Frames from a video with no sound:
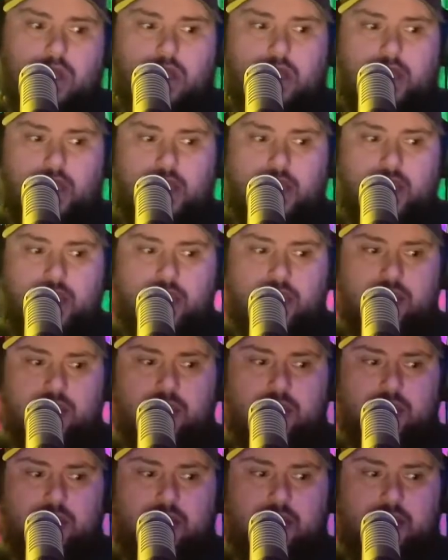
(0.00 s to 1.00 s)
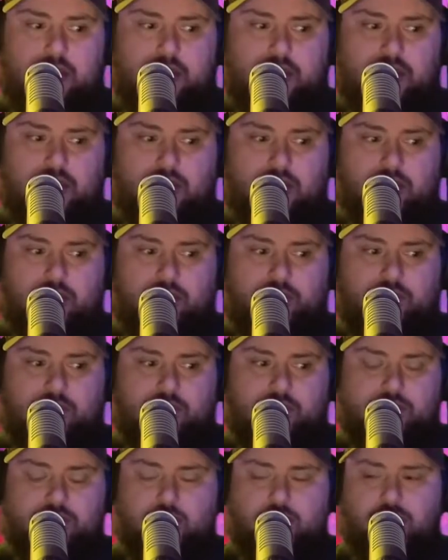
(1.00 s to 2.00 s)
And that, we've
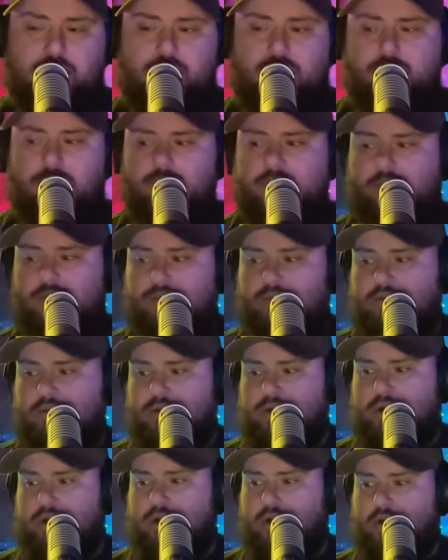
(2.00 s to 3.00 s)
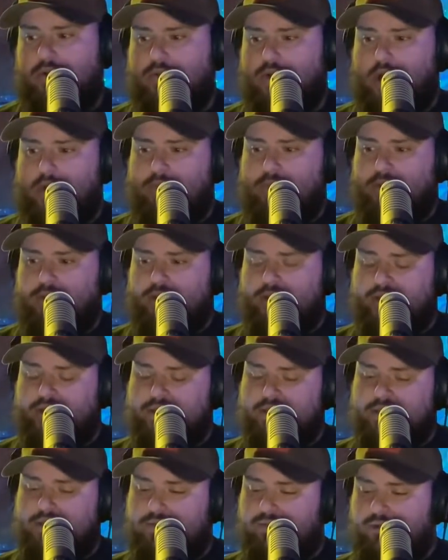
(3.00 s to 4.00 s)
also heard
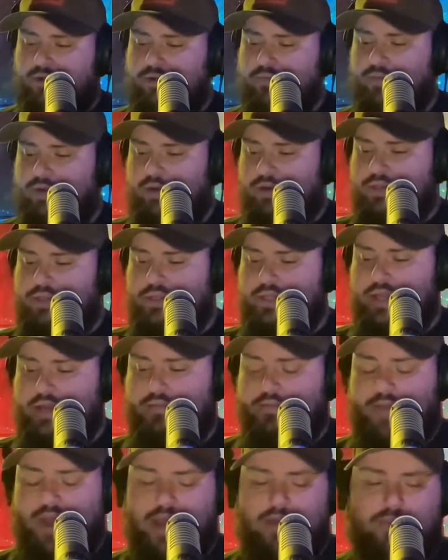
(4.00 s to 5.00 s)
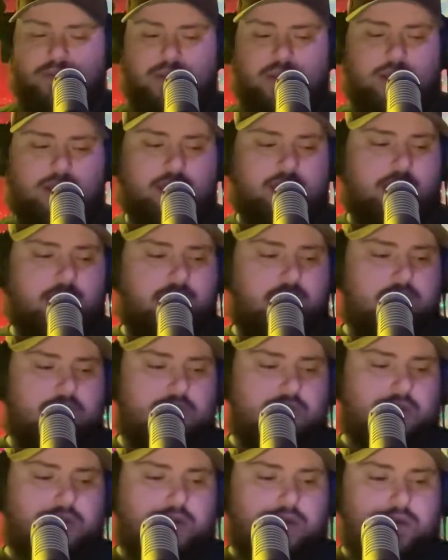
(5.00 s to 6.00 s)
rumblings and rumors that maybe
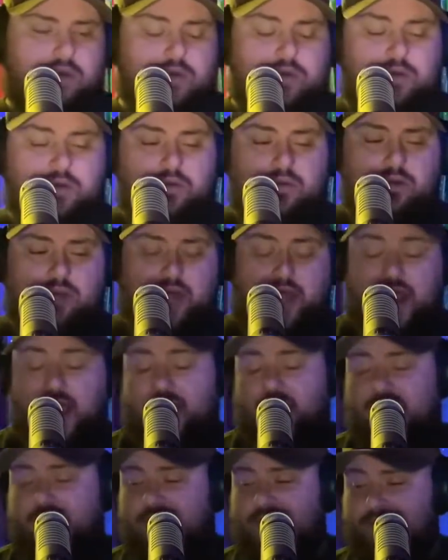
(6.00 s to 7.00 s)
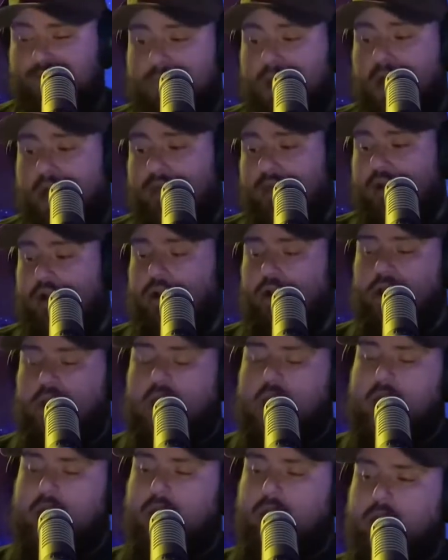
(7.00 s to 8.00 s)
Andy's mother had